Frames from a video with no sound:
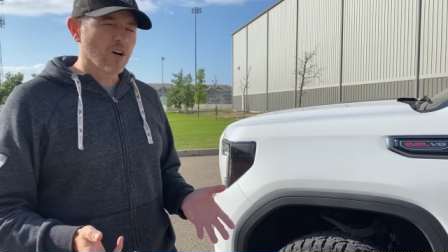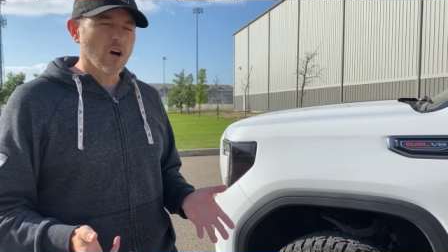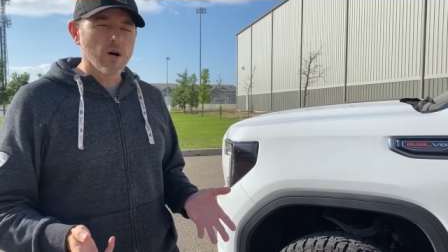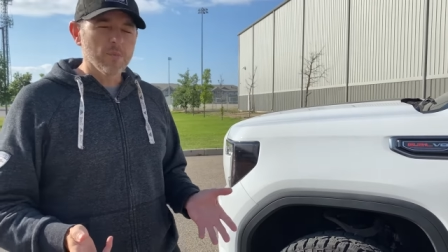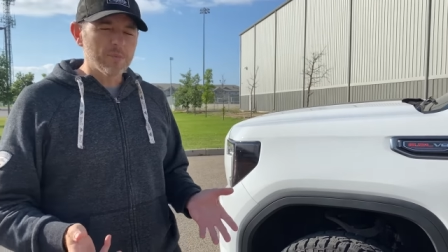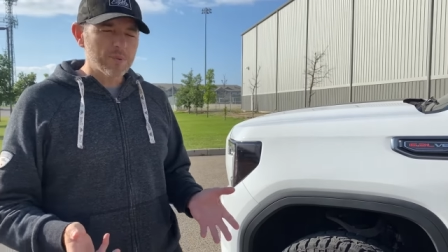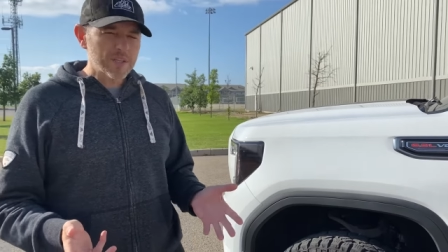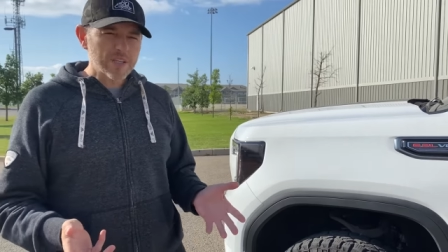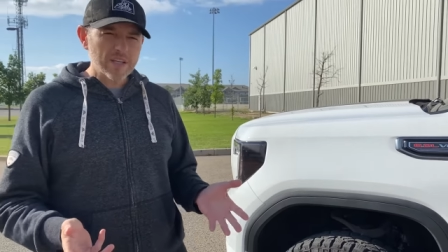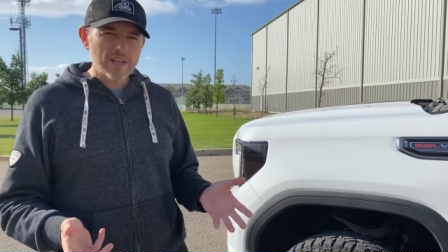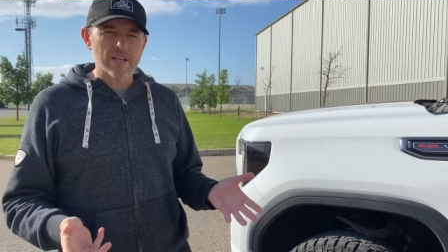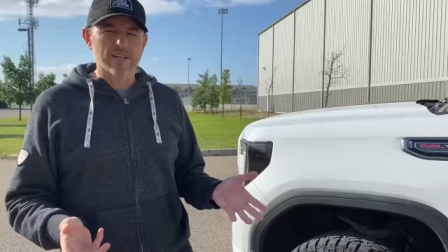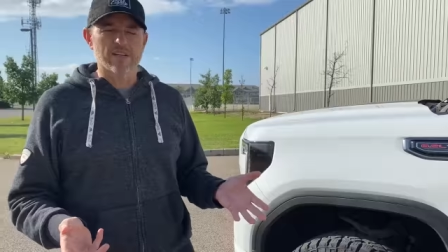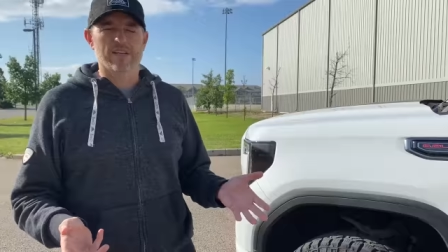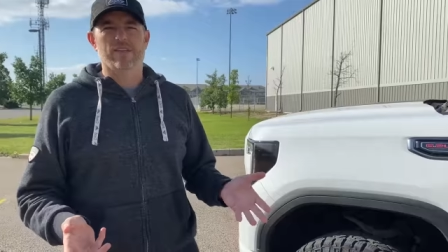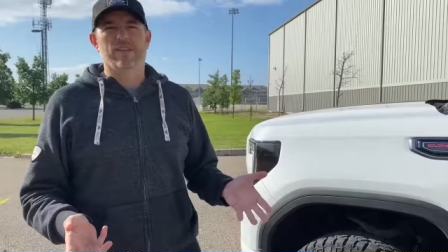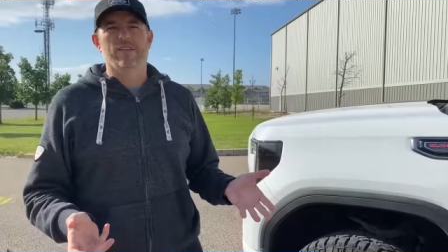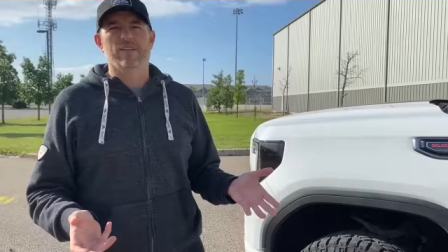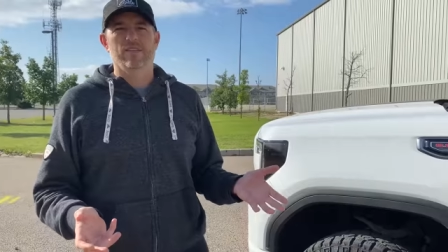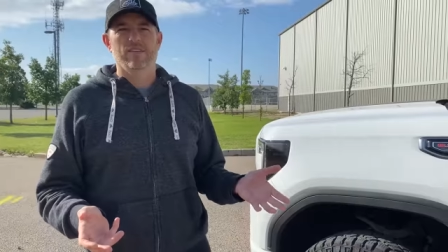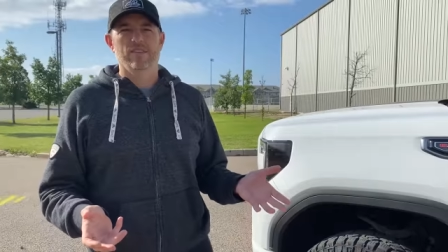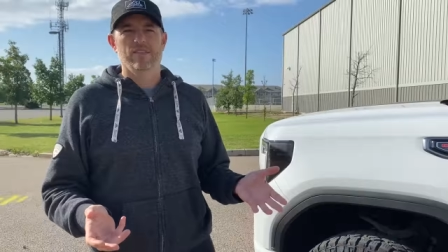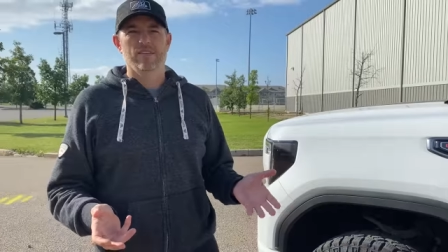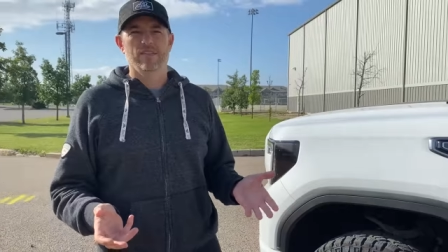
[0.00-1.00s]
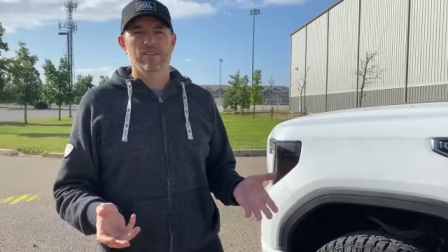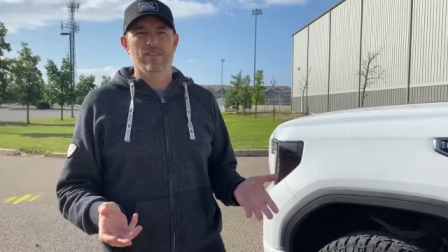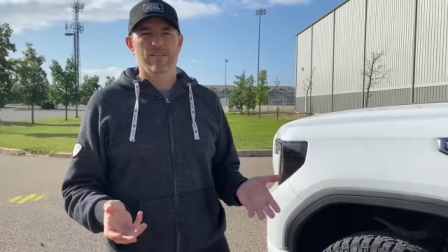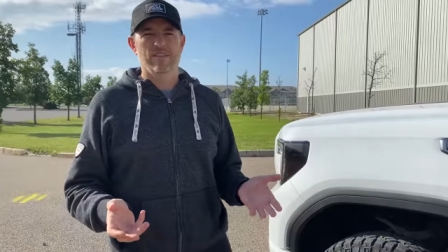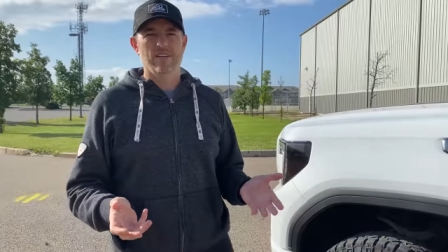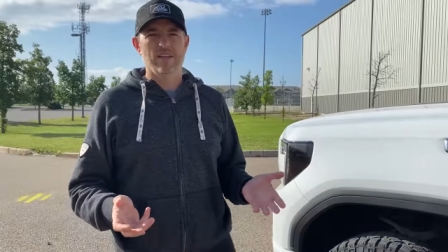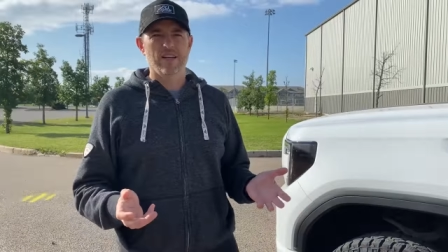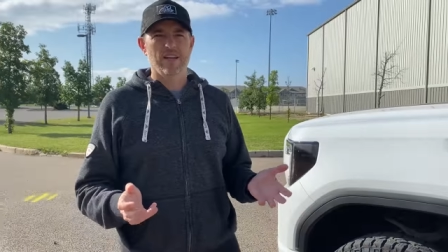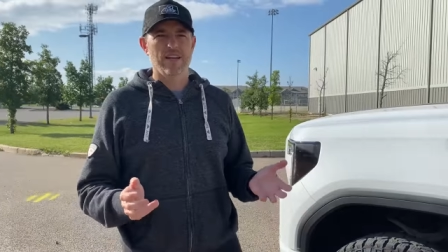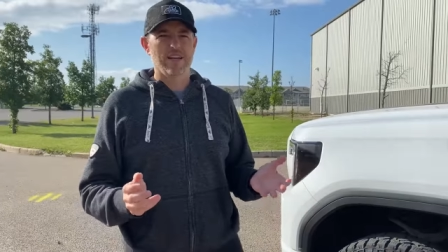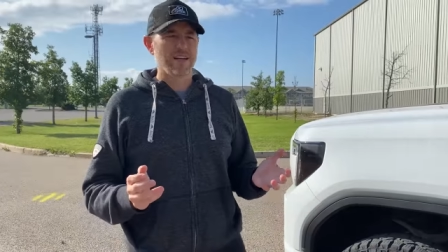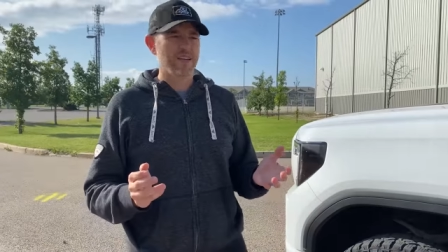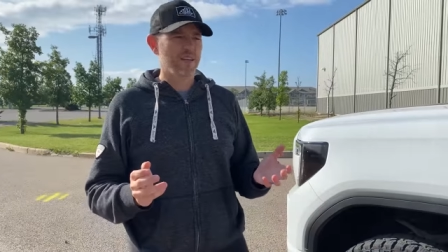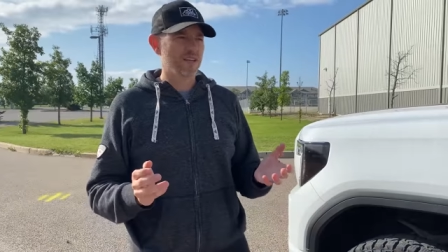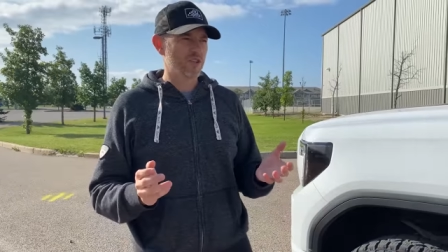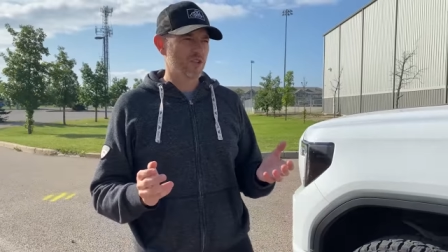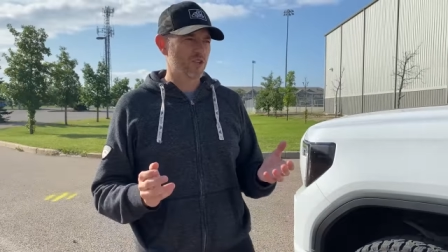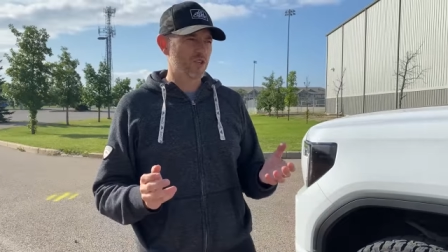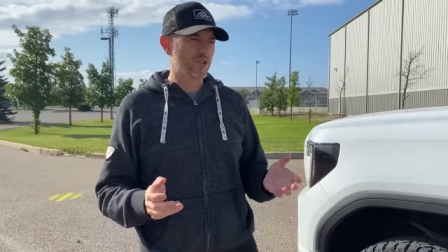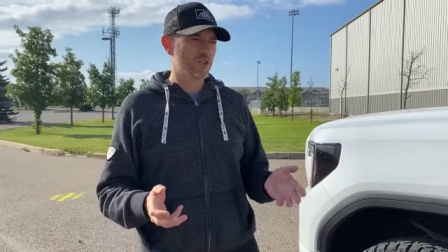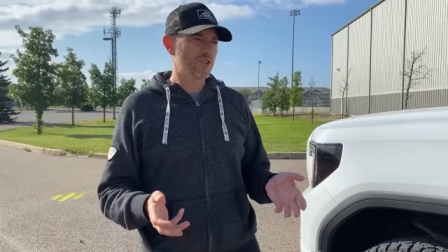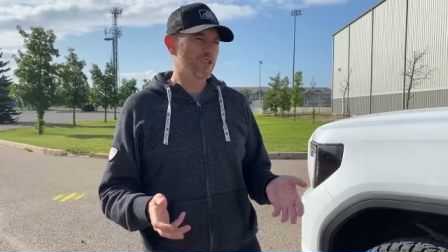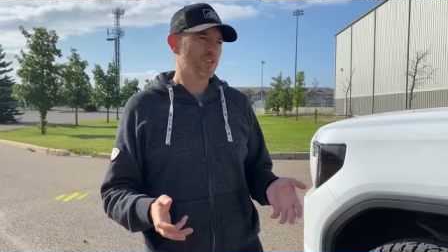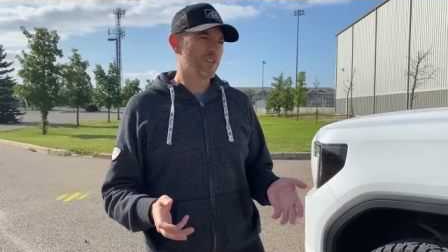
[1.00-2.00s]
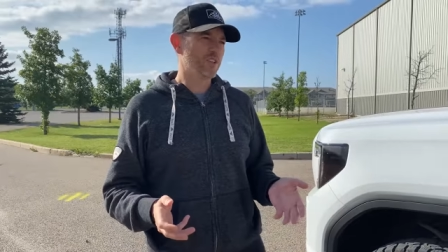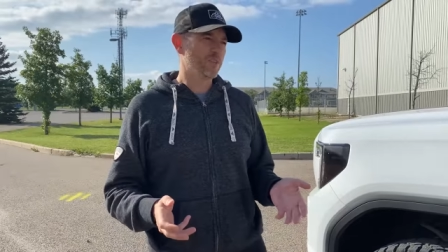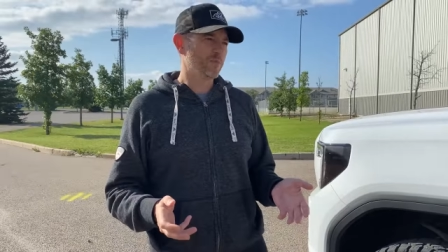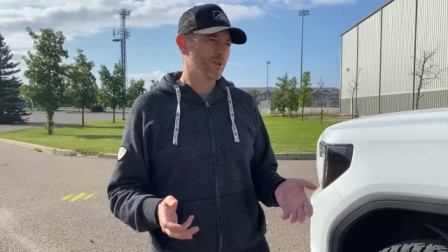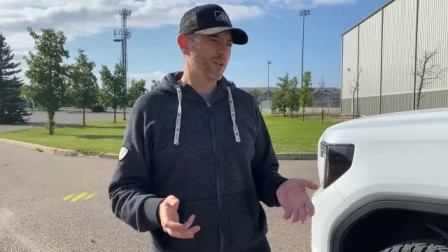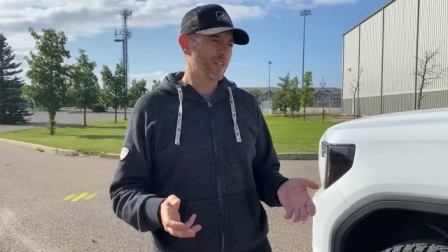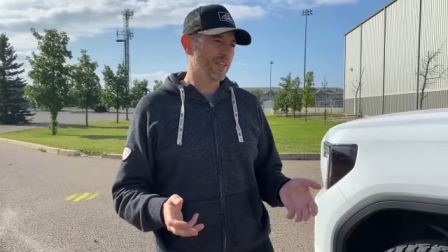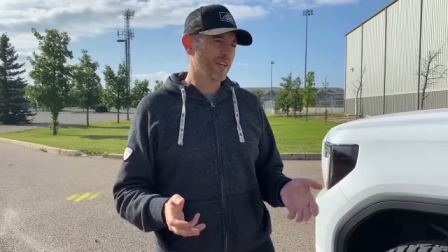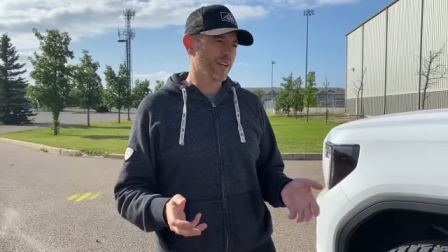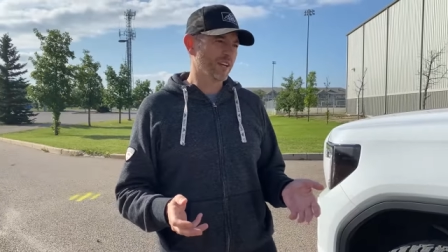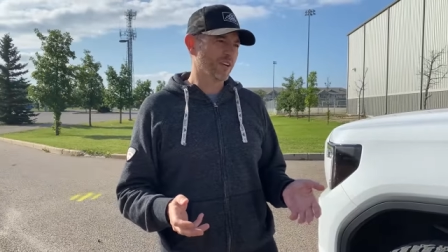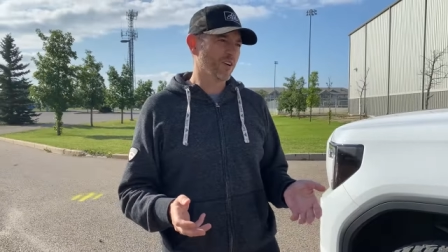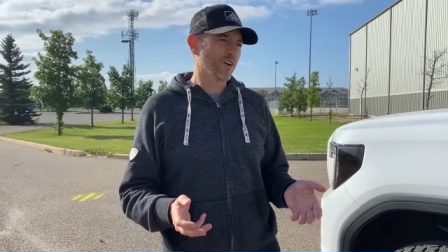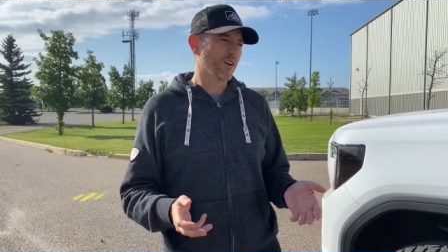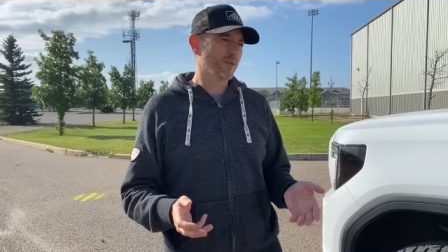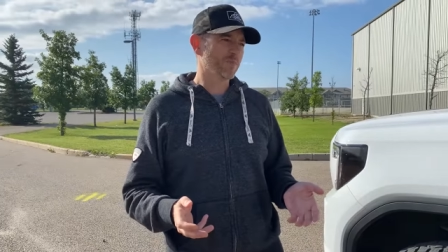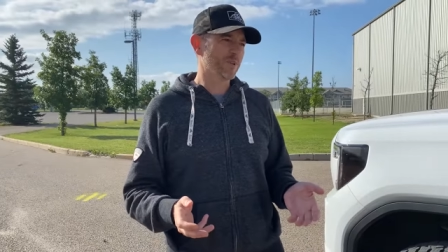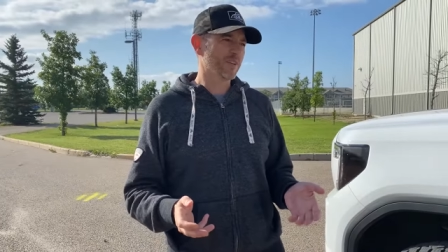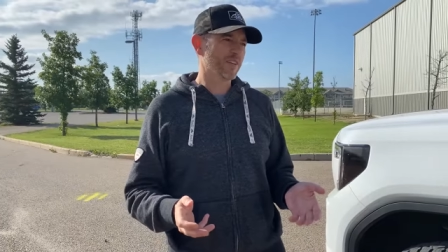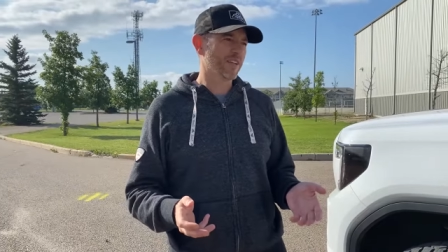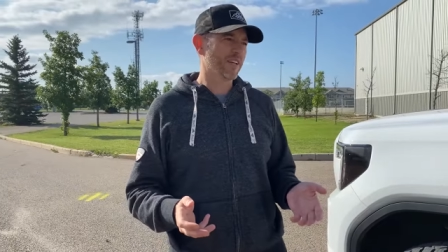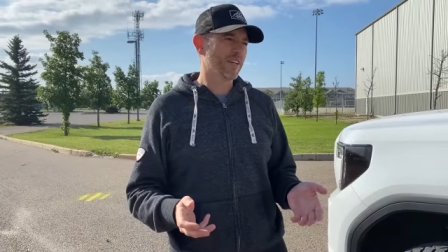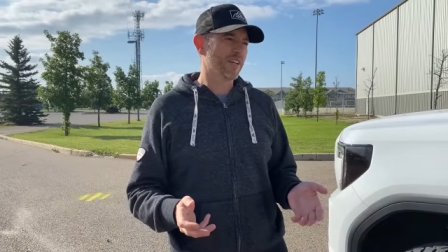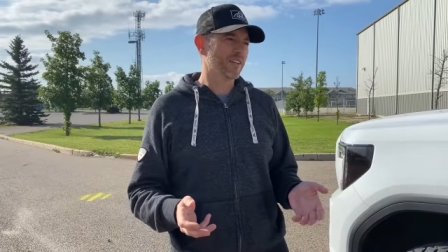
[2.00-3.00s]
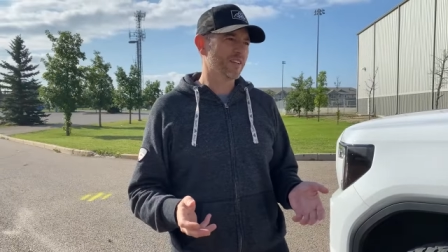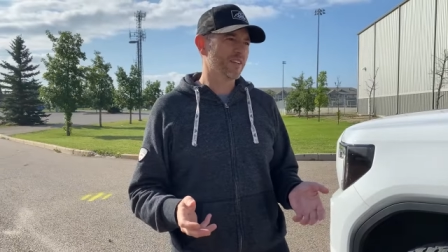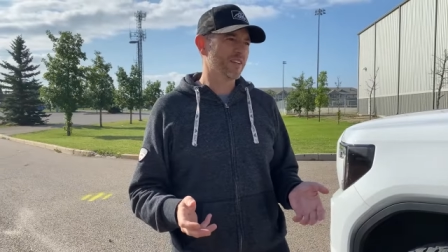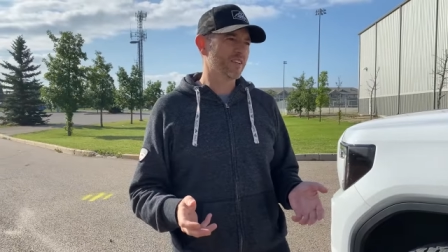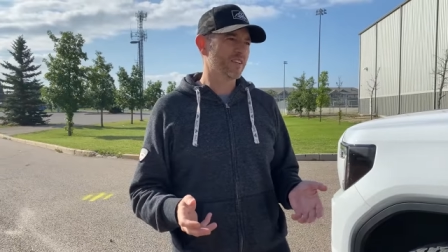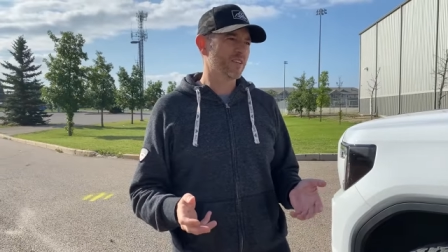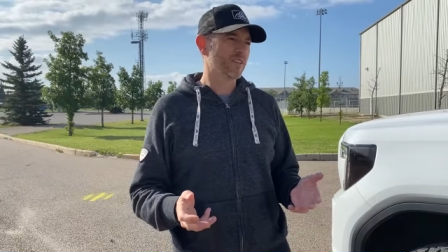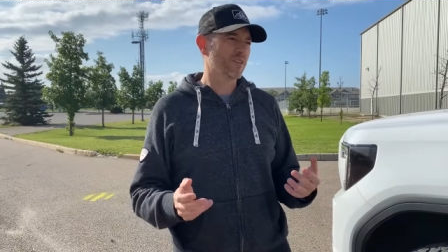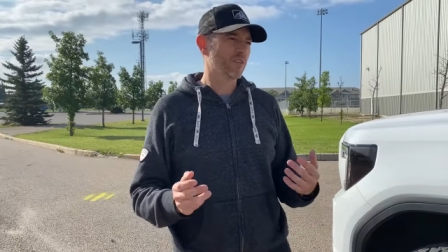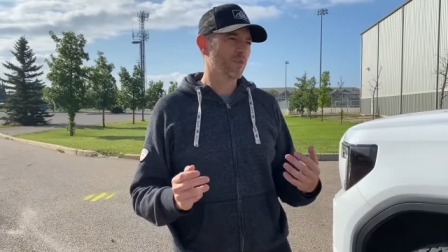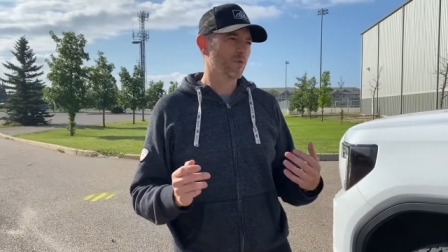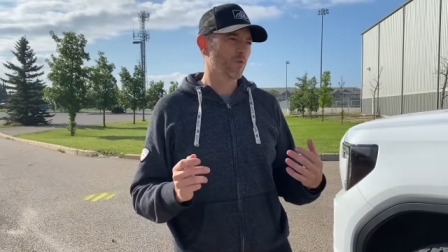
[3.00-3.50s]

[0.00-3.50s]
complicated. And it shouldn't need to be that complicated